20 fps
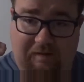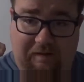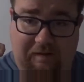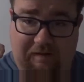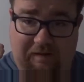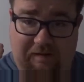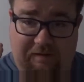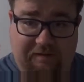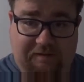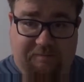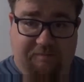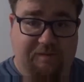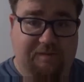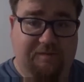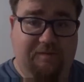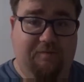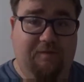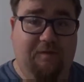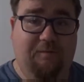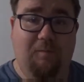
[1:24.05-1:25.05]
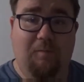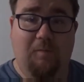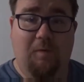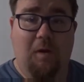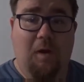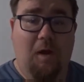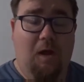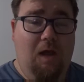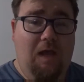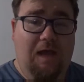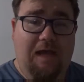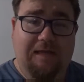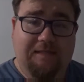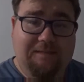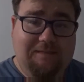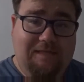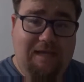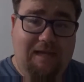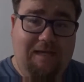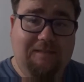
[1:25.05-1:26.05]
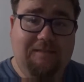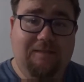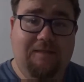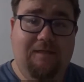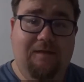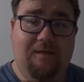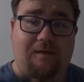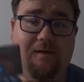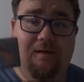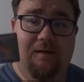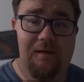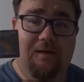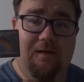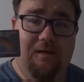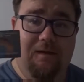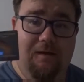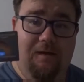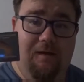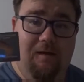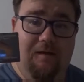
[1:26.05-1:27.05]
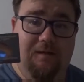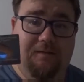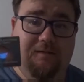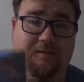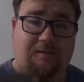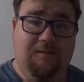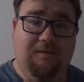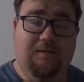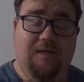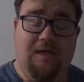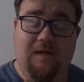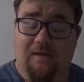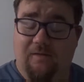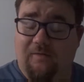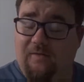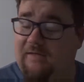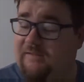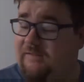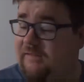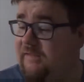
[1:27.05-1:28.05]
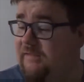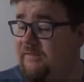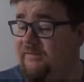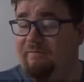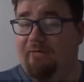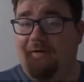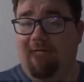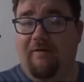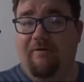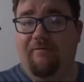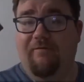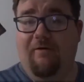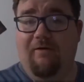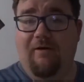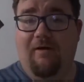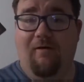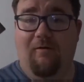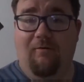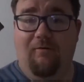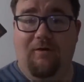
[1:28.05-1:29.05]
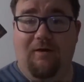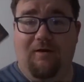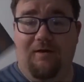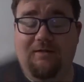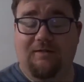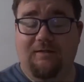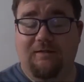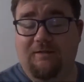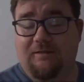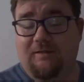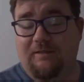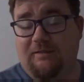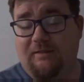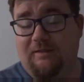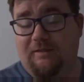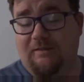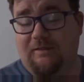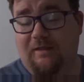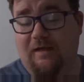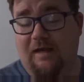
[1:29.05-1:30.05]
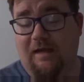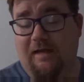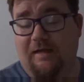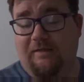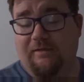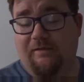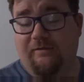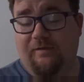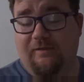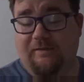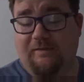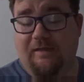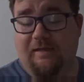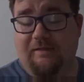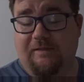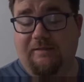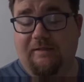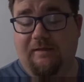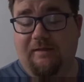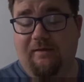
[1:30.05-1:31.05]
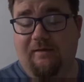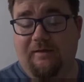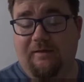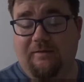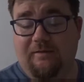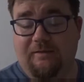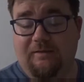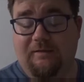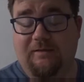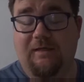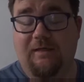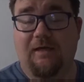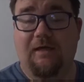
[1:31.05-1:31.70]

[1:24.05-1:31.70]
This piece of it is get your license. This is a very old license. This is a 2018 license.